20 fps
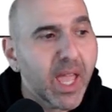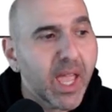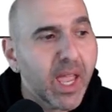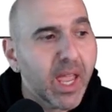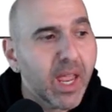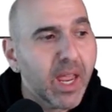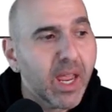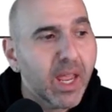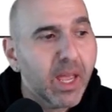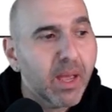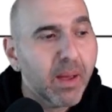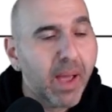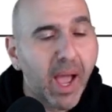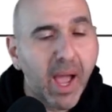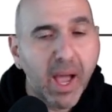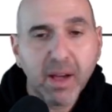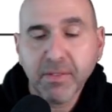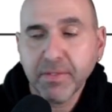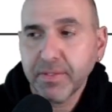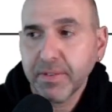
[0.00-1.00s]
They
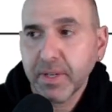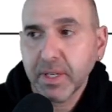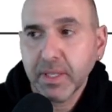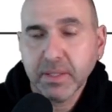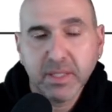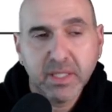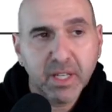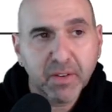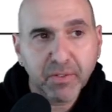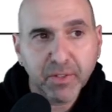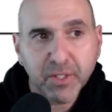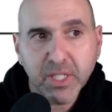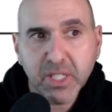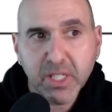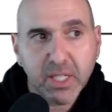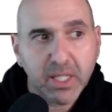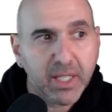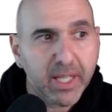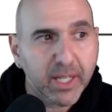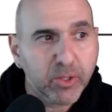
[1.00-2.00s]
have
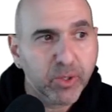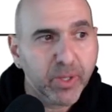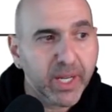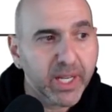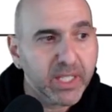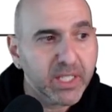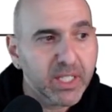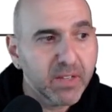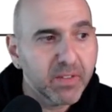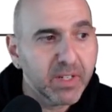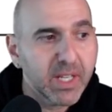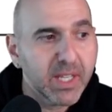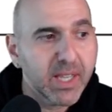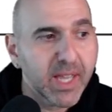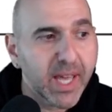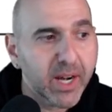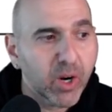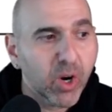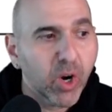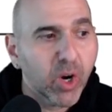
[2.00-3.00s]
differences in
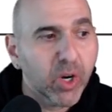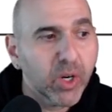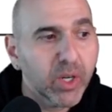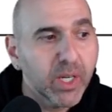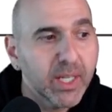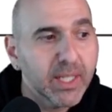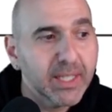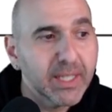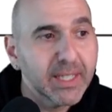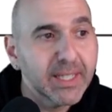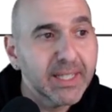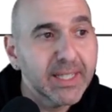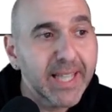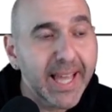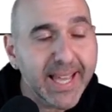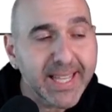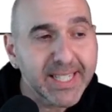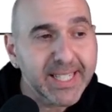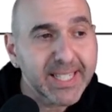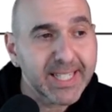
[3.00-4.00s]
electronegativity that are
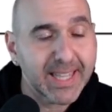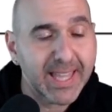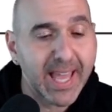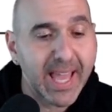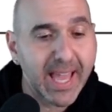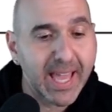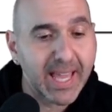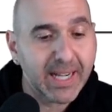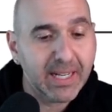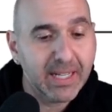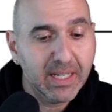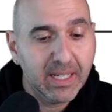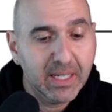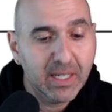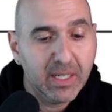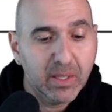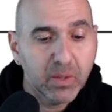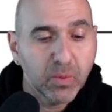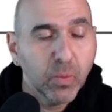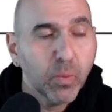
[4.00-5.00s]
less
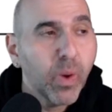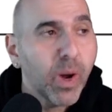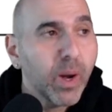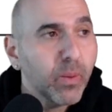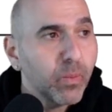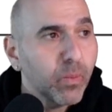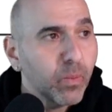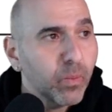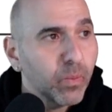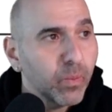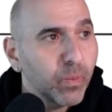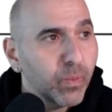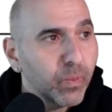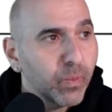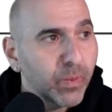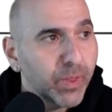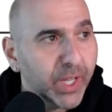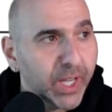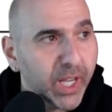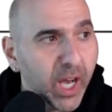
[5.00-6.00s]
than what
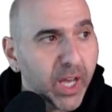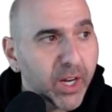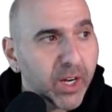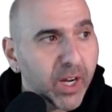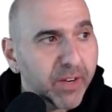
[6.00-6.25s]
the